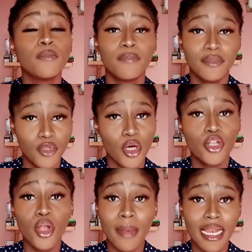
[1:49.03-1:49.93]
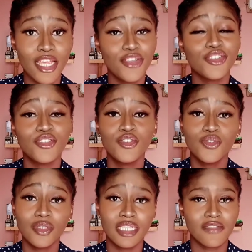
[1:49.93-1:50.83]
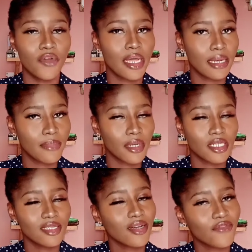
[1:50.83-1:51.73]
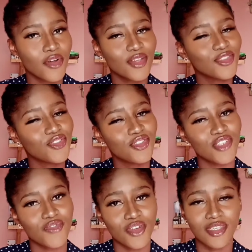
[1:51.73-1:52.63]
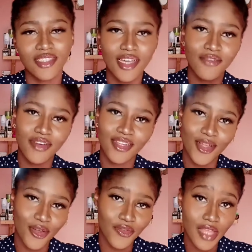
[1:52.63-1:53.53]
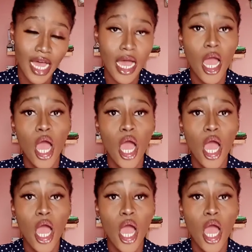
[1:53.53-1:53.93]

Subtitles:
normally you shouldn't do this for anybody. Of course, you should do it for yourself and all of that.